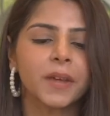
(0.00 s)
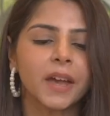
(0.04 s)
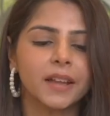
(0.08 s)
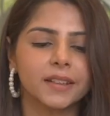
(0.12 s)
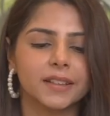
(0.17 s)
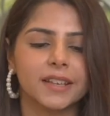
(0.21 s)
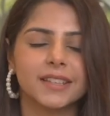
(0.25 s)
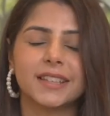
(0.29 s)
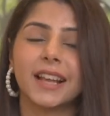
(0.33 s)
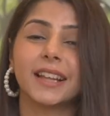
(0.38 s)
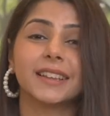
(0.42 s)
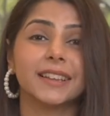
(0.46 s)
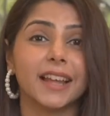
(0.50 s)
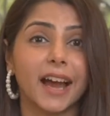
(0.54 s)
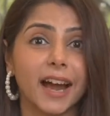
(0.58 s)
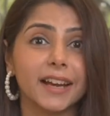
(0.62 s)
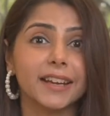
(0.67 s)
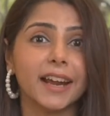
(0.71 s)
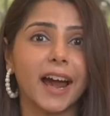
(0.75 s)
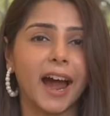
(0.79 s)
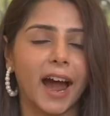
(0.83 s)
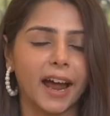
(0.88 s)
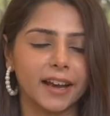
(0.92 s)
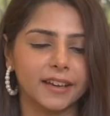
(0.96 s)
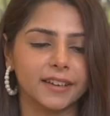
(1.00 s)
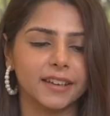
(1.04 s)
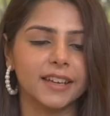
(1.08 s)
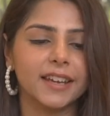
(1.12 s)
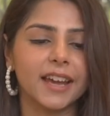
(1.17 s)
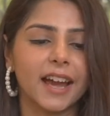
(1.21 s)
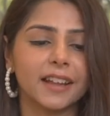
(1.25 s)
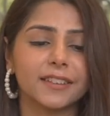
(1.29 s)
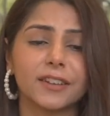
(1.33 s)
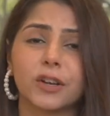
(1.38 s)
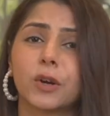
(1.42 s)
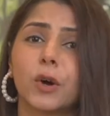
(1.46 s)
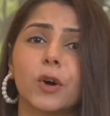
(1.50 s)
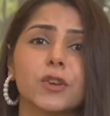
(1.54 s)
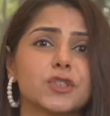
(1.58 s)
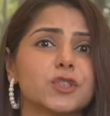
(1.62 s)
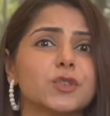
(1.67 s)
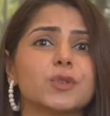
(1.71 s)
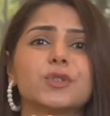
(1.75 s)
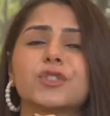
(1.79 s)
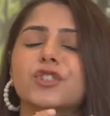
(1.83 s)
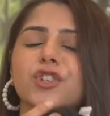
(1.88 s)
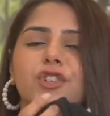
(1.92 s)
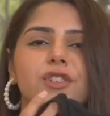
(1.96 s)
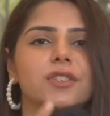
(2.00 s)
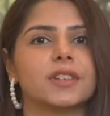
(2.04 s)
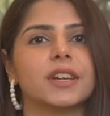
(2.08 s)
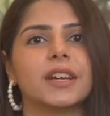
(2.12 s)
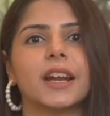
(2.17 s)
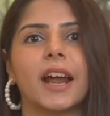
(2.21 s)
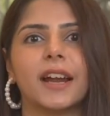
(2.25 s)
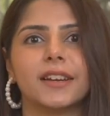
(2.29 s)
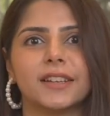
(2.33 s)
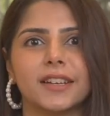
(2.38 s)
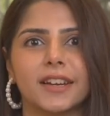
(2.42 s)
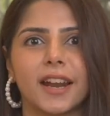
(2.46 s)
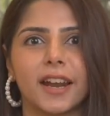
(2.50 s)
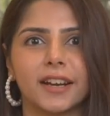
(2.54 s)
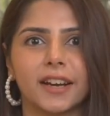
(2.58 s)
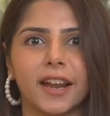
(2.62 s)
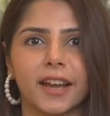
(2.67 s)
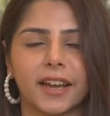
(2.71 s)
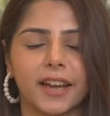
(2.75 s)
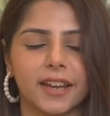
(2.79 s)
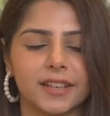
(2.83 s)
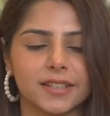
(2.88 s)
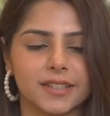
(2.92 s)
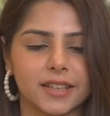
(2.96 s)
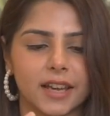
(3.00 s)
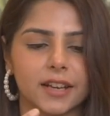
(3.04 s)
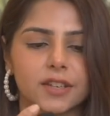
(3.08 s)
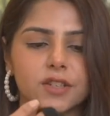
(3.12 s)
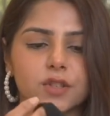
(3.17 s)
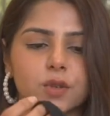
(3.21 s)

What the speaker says: These are that handy and they cost you just $3.99 like I said.